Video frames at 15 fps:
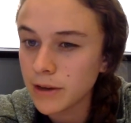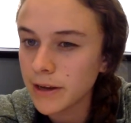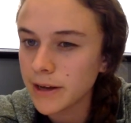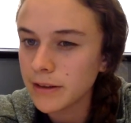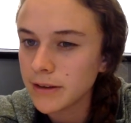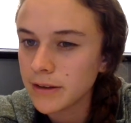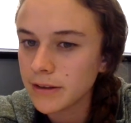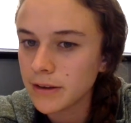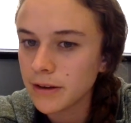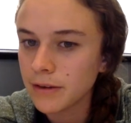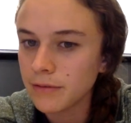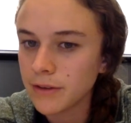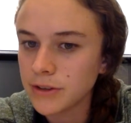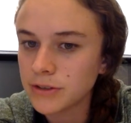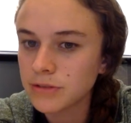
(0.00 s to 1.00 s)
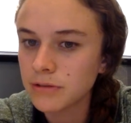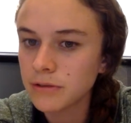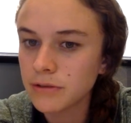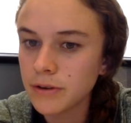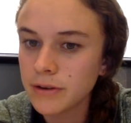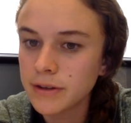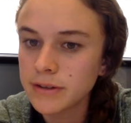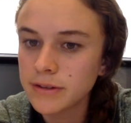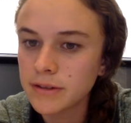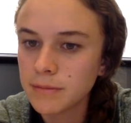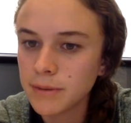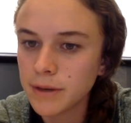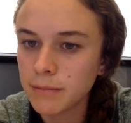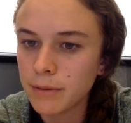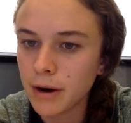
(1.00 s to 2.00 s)
likely than conventional growers to
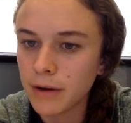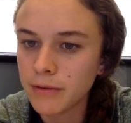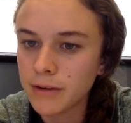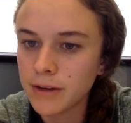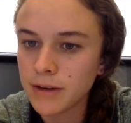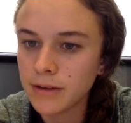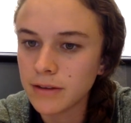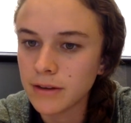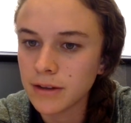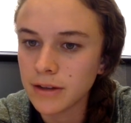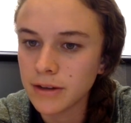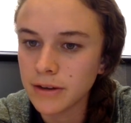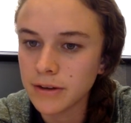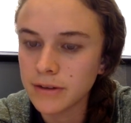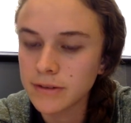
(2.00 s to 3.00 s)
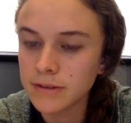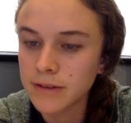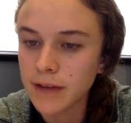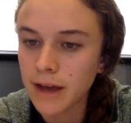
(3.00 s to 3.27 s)
be in poverty in the years